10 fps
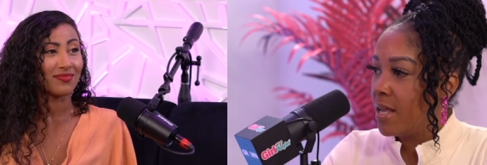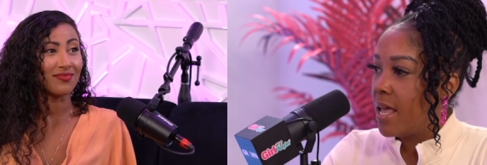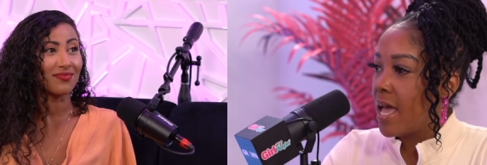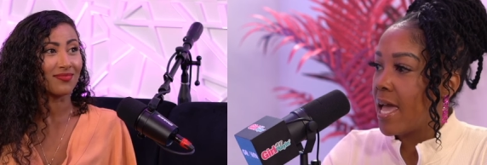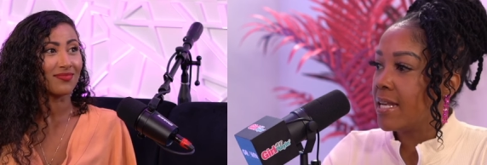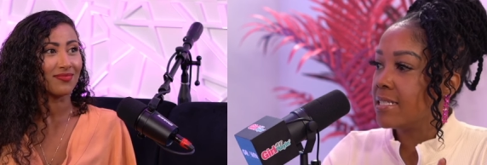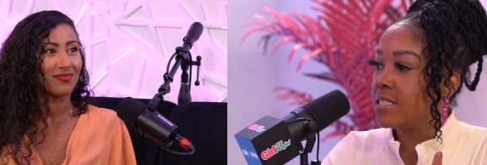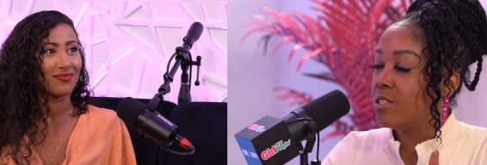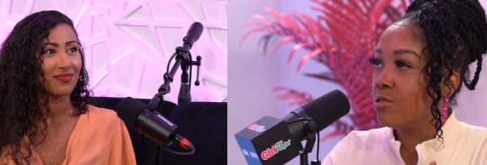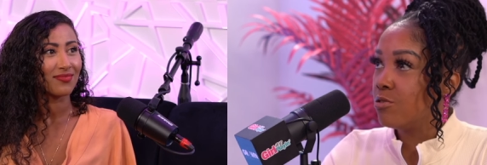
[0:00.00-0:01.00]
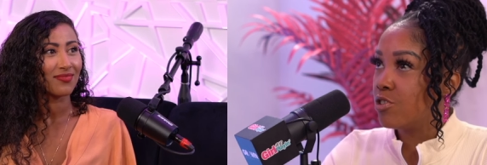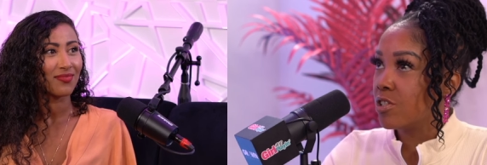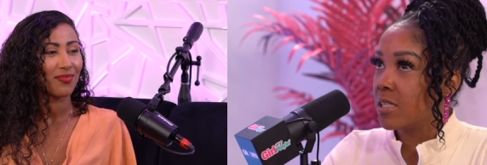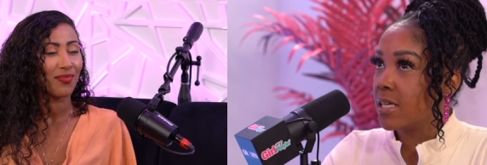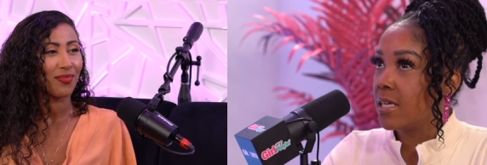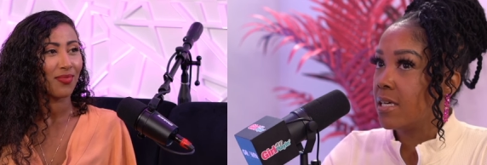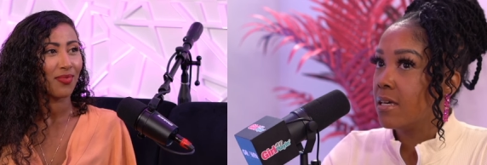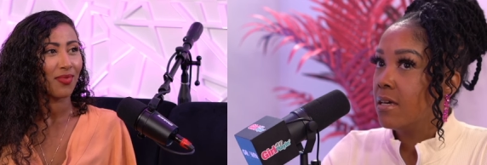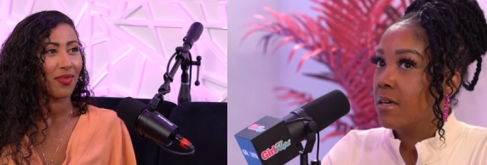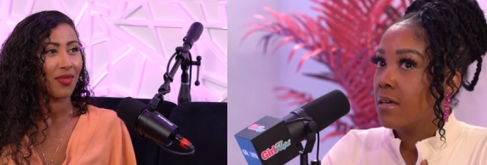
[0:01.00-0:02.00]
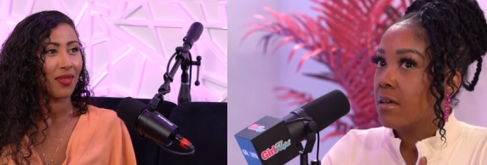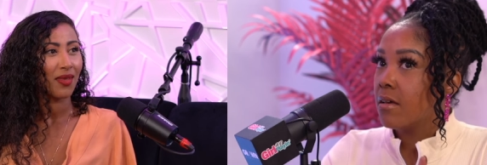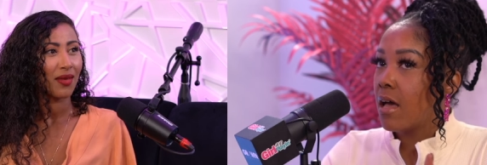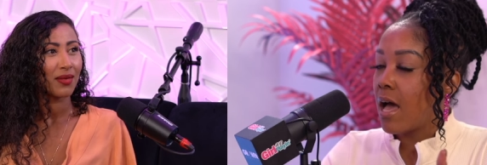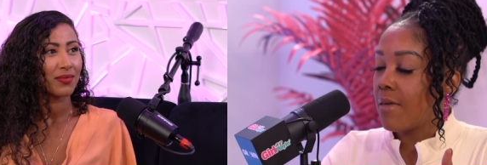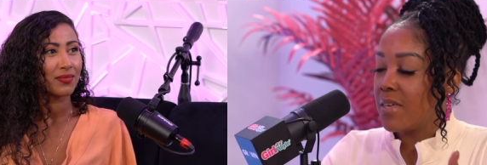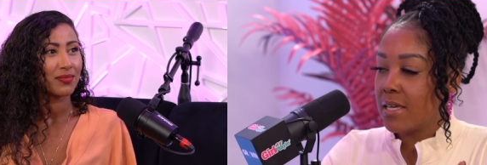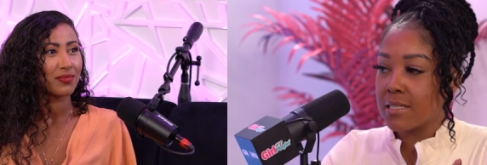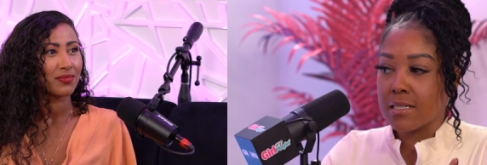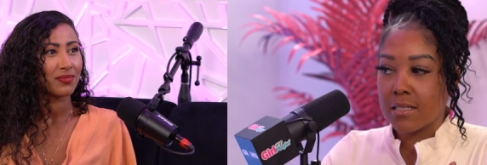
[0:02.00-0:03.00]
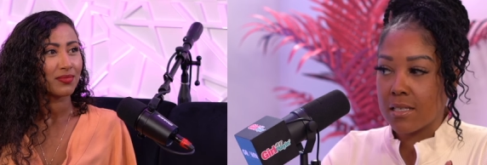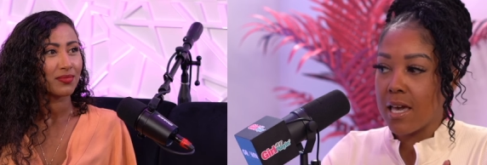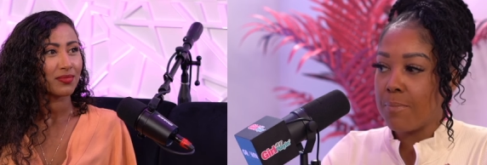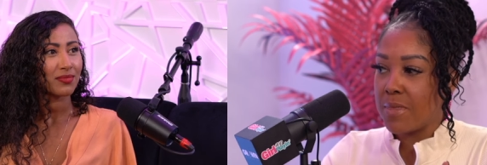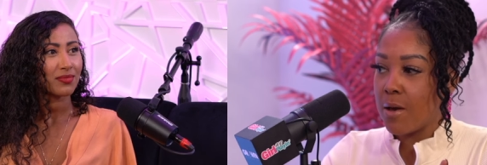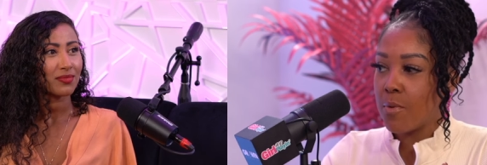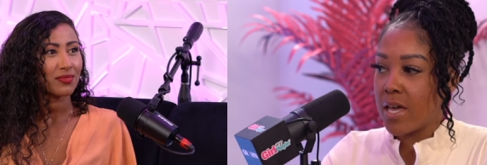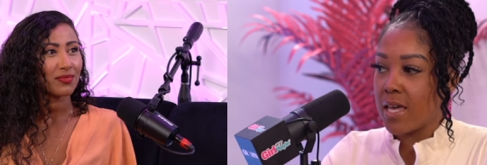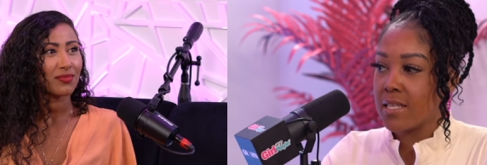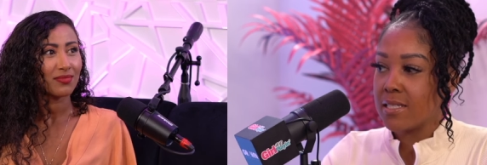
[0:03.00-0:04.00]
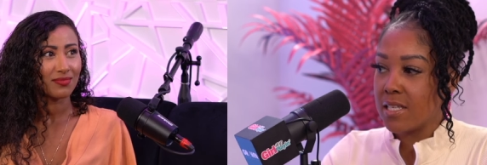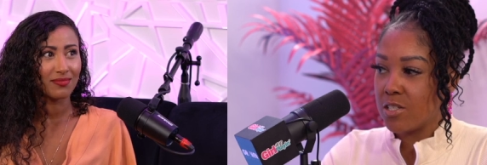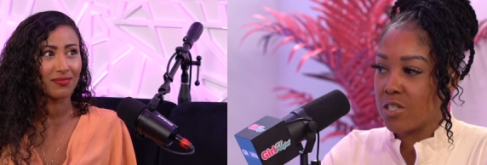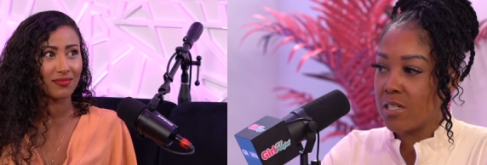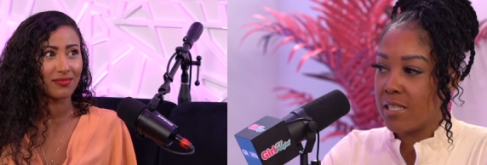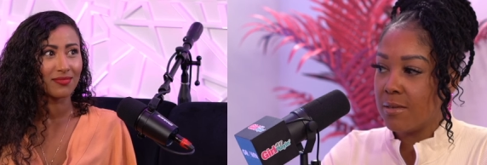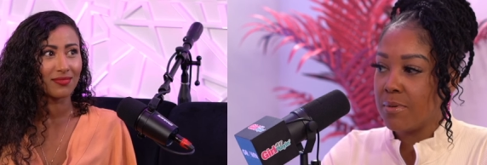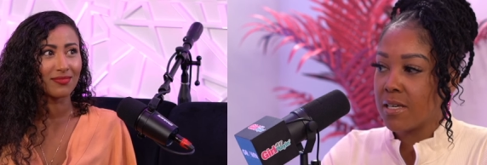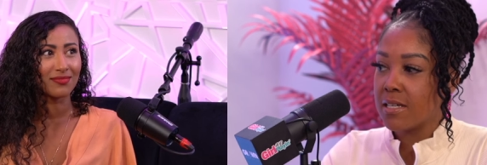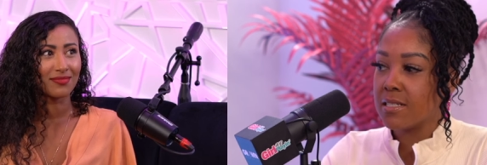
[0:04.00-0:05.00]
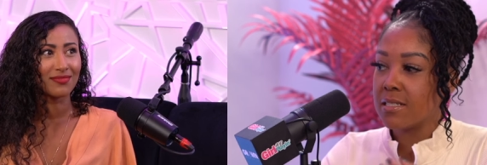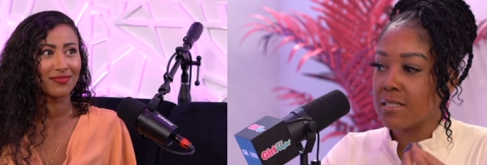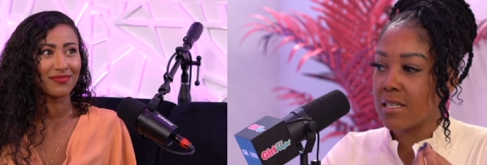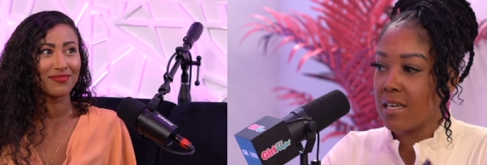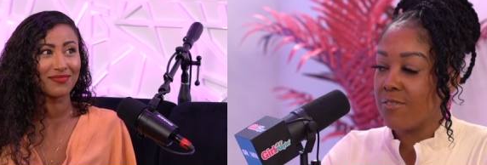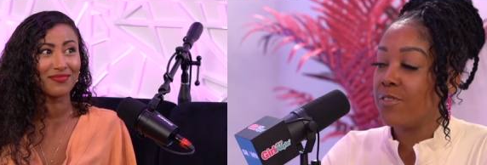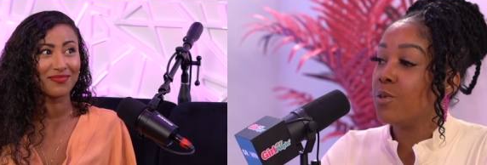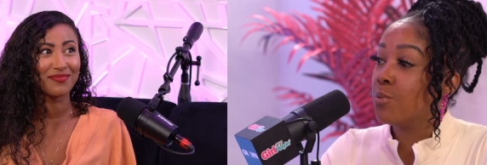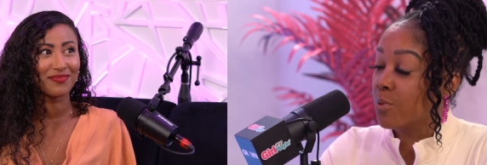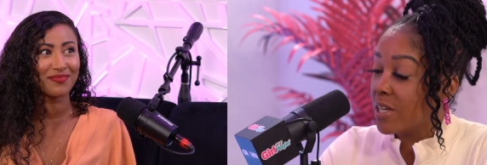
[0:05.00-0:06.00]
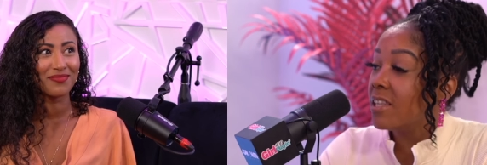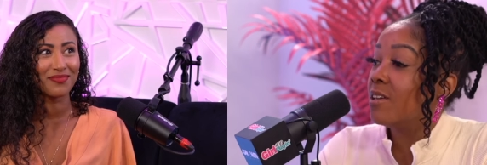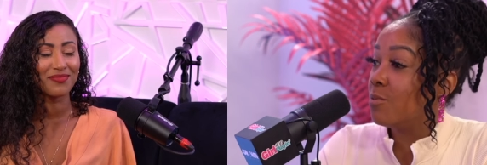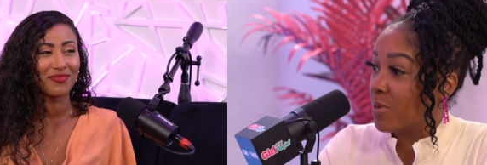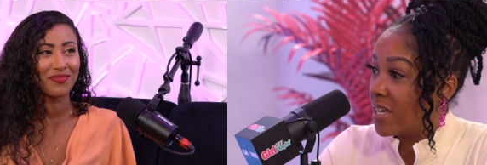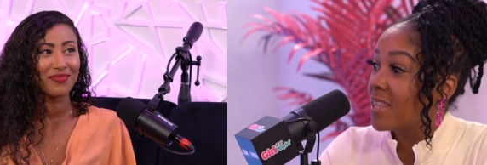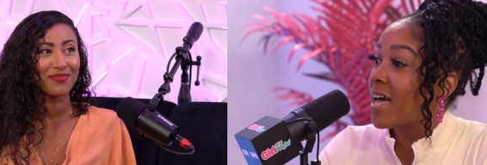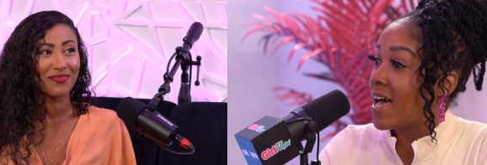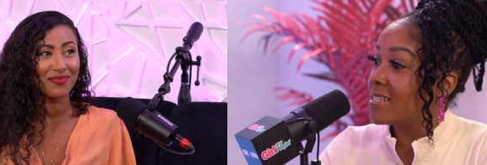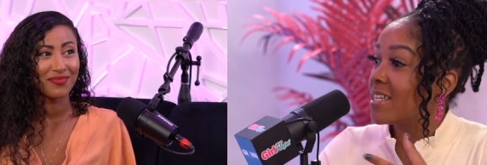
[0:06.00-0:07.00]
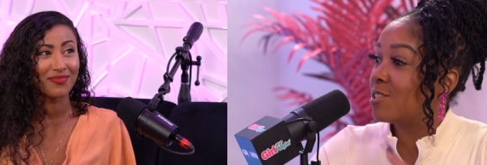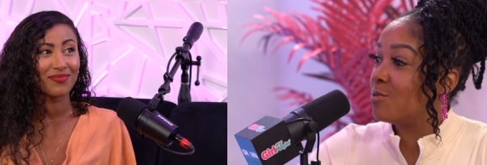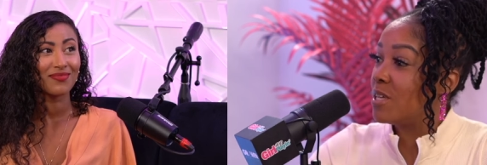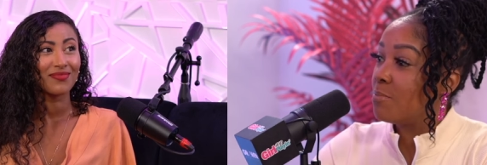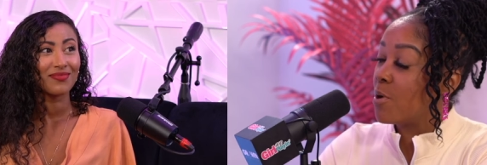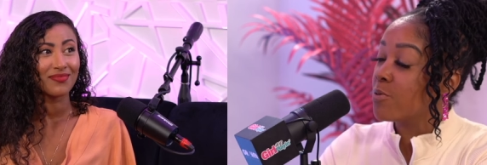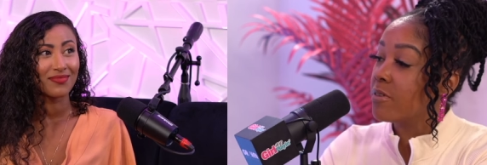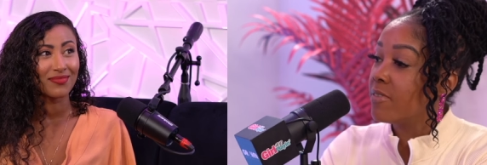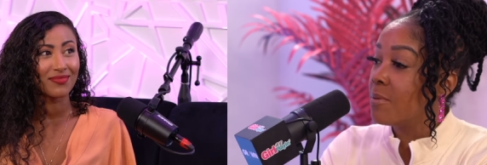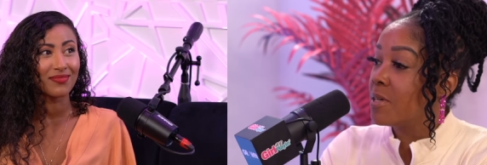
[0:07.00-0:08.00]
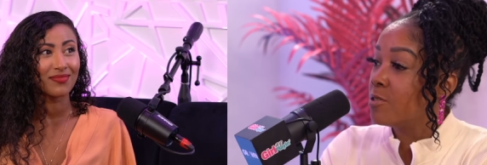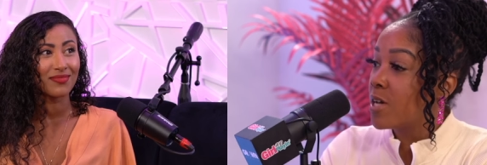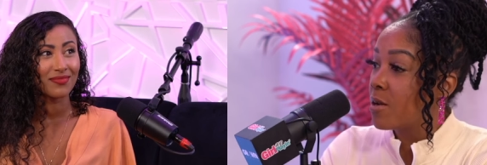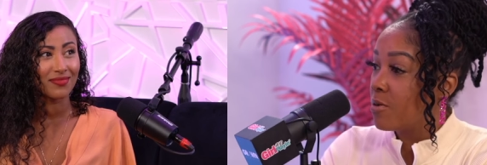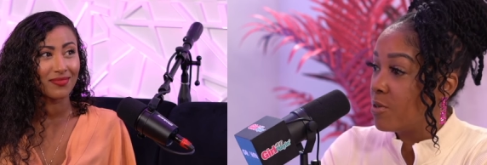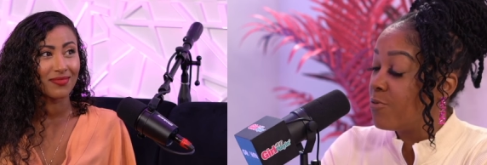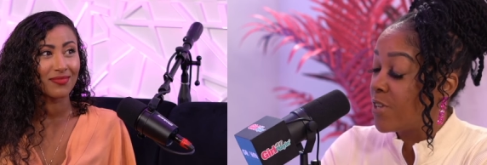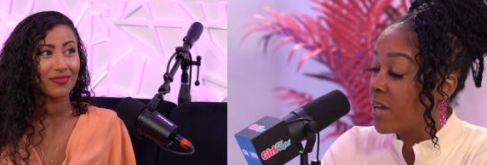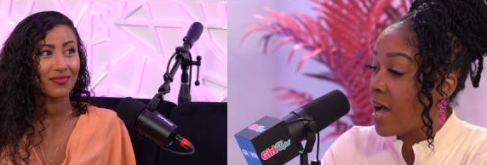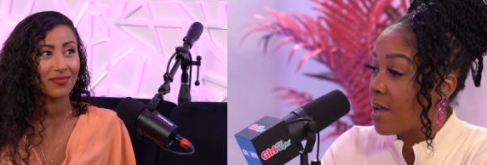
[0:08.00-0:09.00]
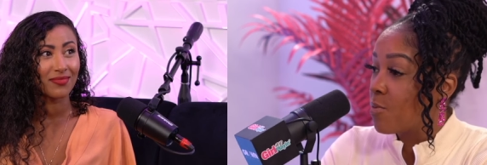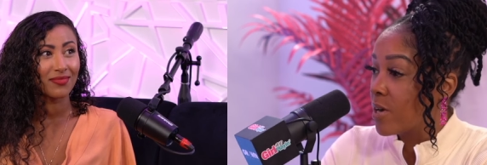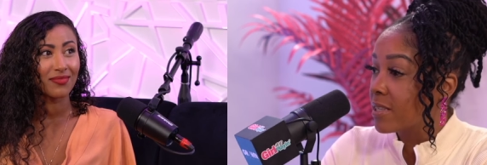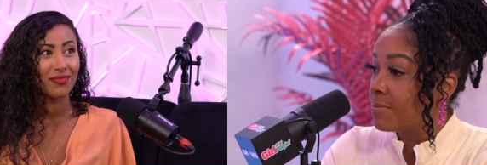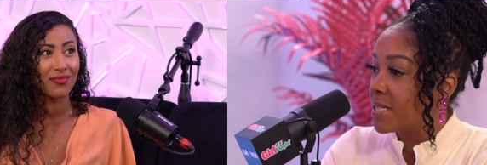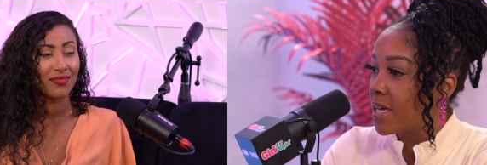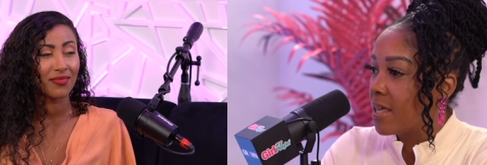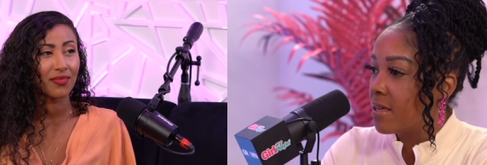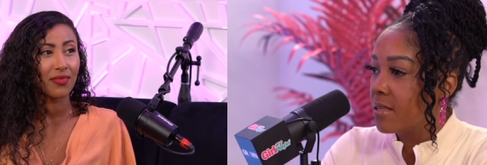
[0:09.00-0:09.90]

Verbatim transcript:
Speaker 1: Mm-hmm. And it's usually, I think it's kept that way intentionally because if you really realize that you need both of them and you try to you figure out how to work them together